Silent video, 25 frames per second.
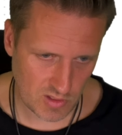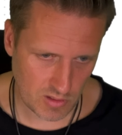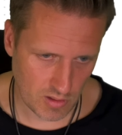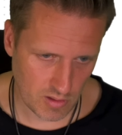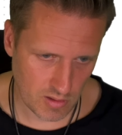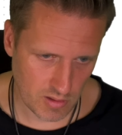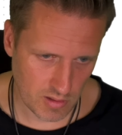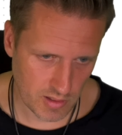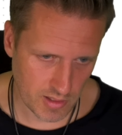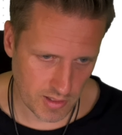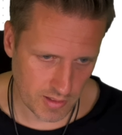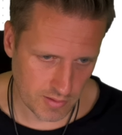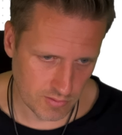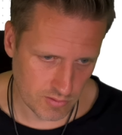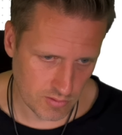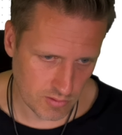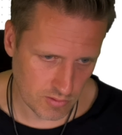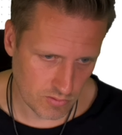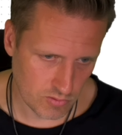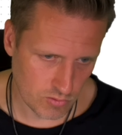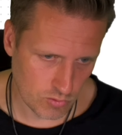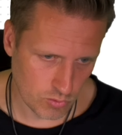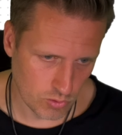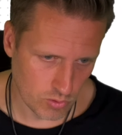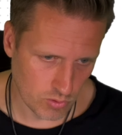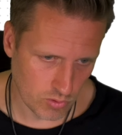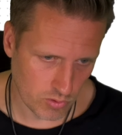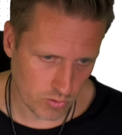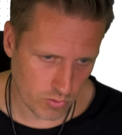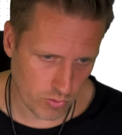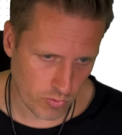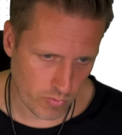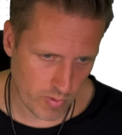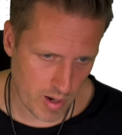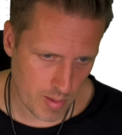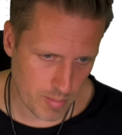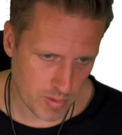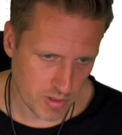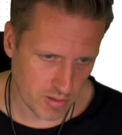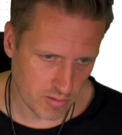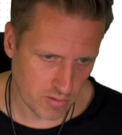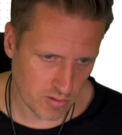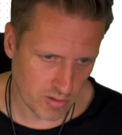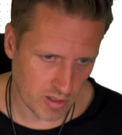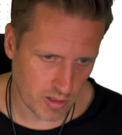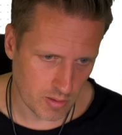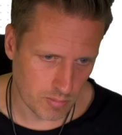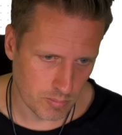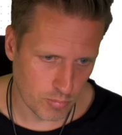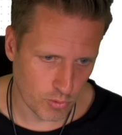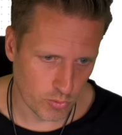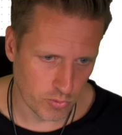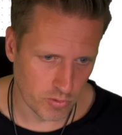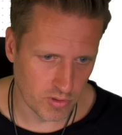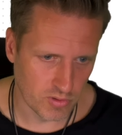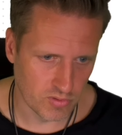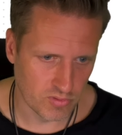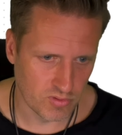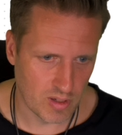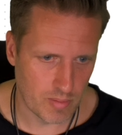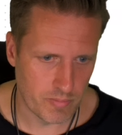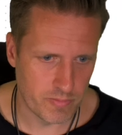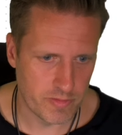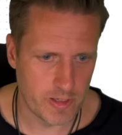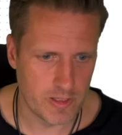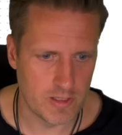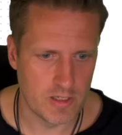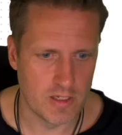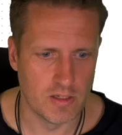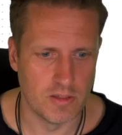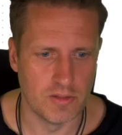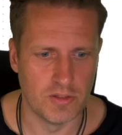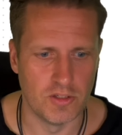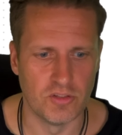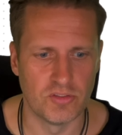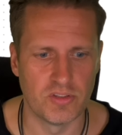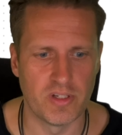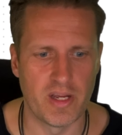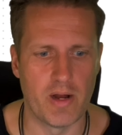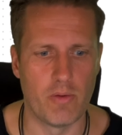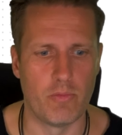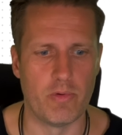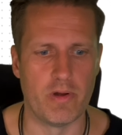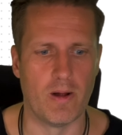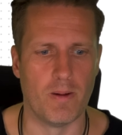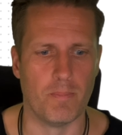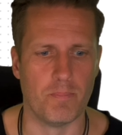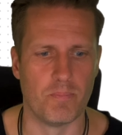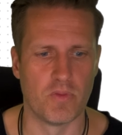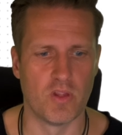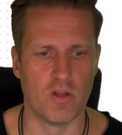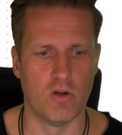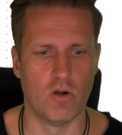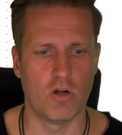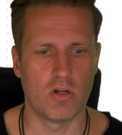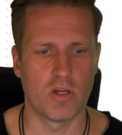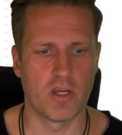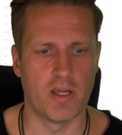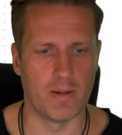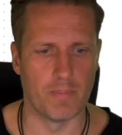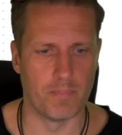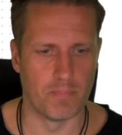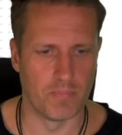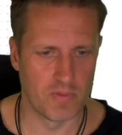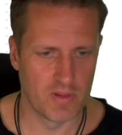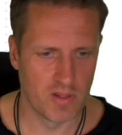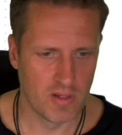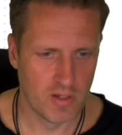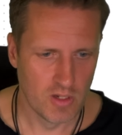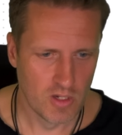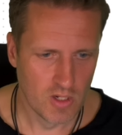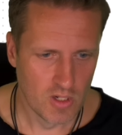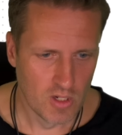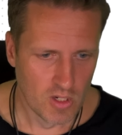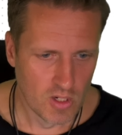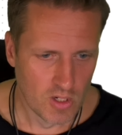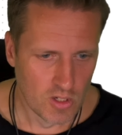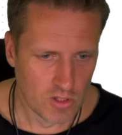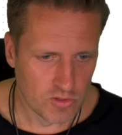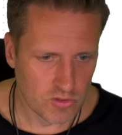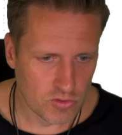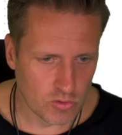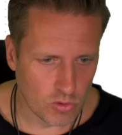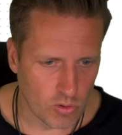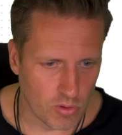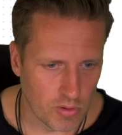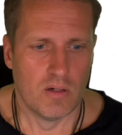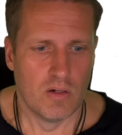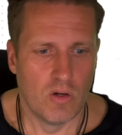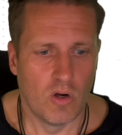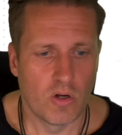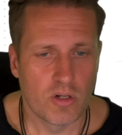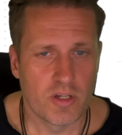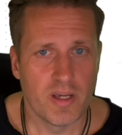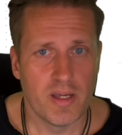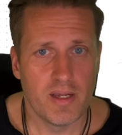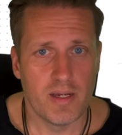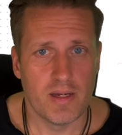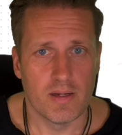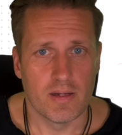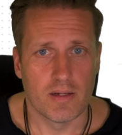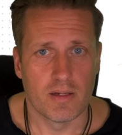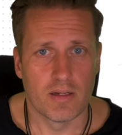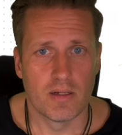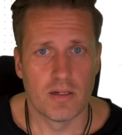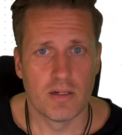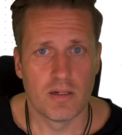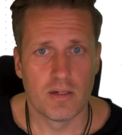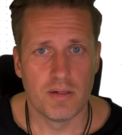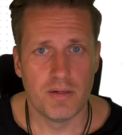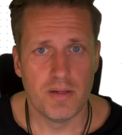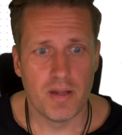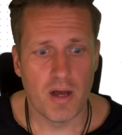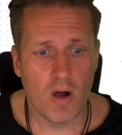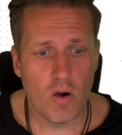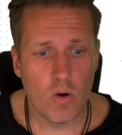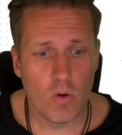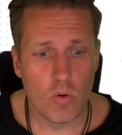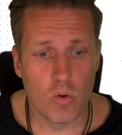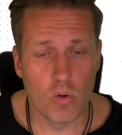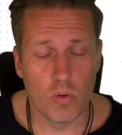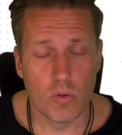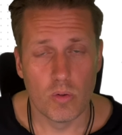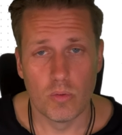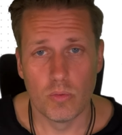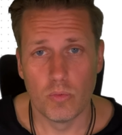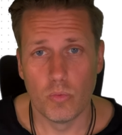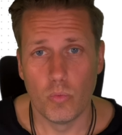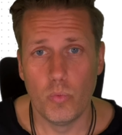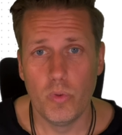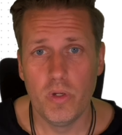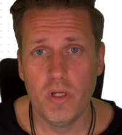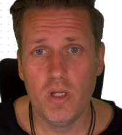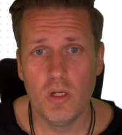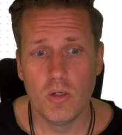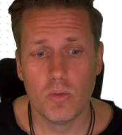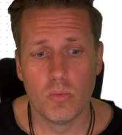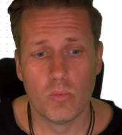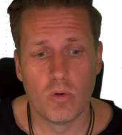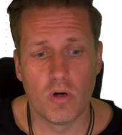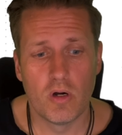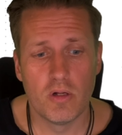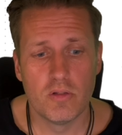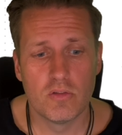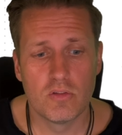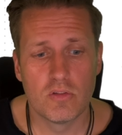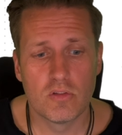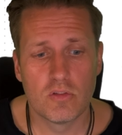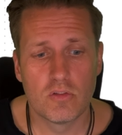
and to grab it and put it somewhere here in this area. Okay, so okay, now we want